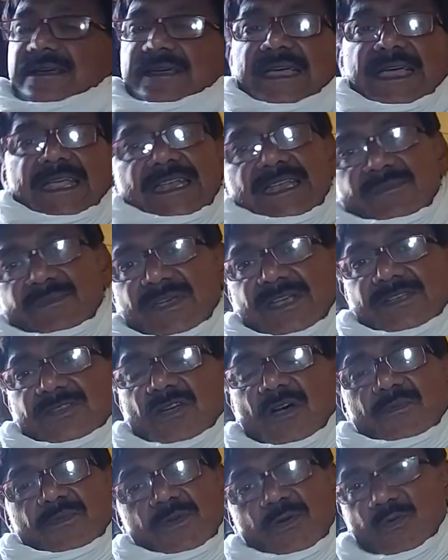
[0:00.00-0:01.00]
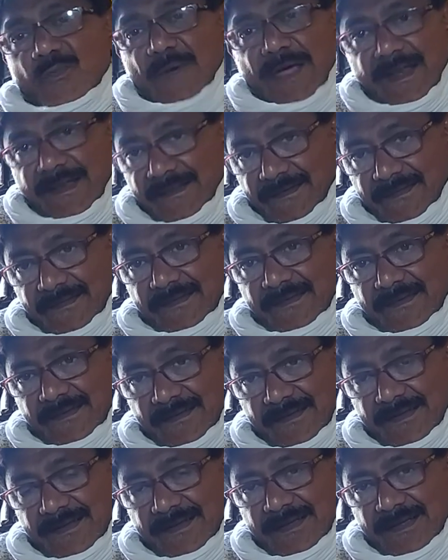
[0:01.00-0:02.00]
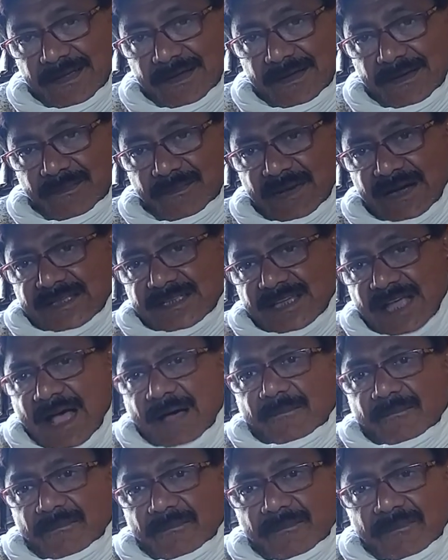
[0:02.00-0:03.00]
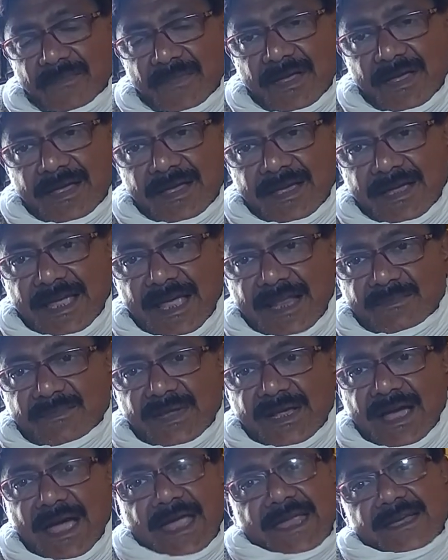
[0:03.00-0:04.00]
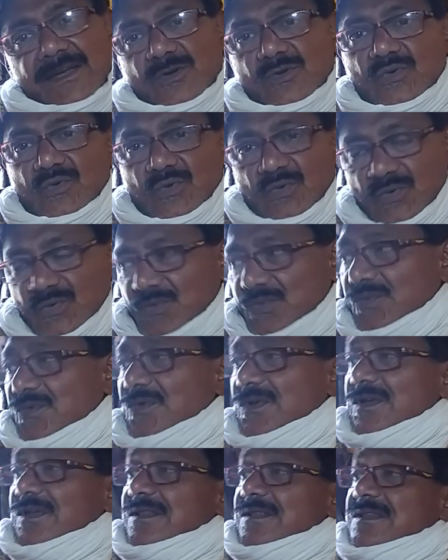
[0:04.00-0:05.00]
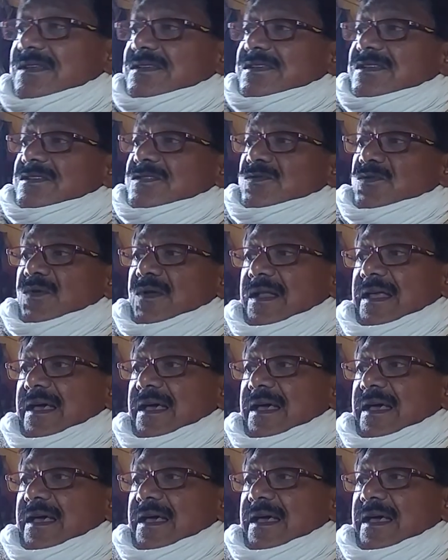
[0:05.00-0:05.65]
enemies of humans, but some can be kind to it. This is known